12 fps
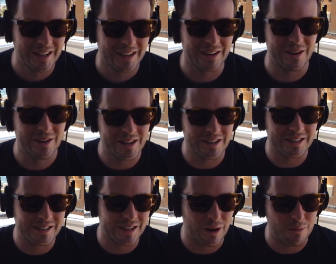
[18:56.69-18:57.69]
you know, needed to
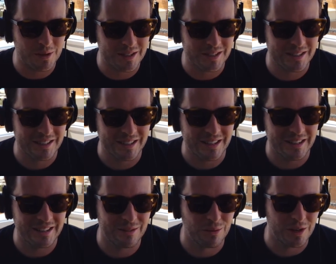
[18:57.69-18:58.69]
start a business
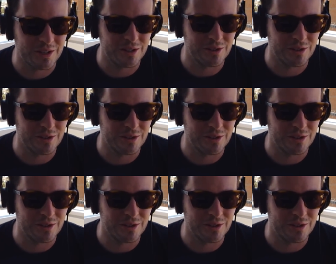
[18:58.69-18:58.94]
and wanted to